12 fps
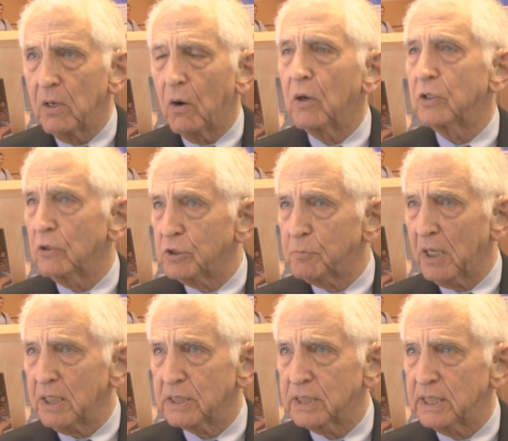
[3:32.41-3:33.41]
on those
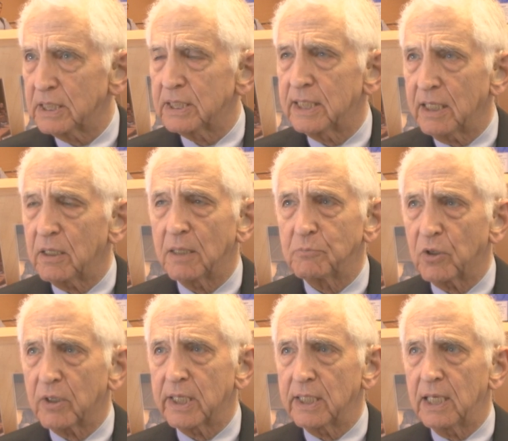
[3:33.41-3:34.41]
policies, and that I'm
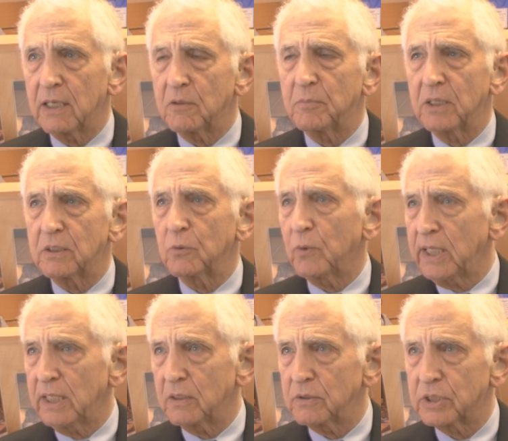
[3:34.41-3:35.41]
talking now about the
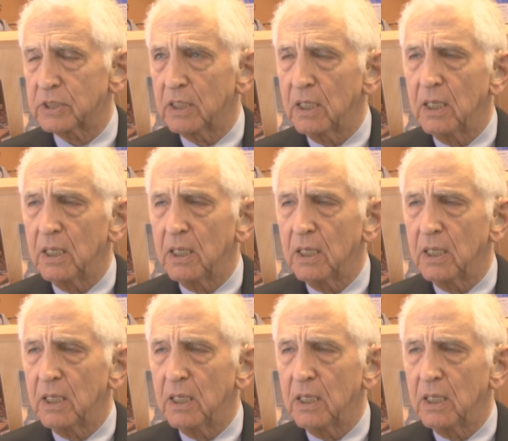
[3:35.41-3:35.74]
White House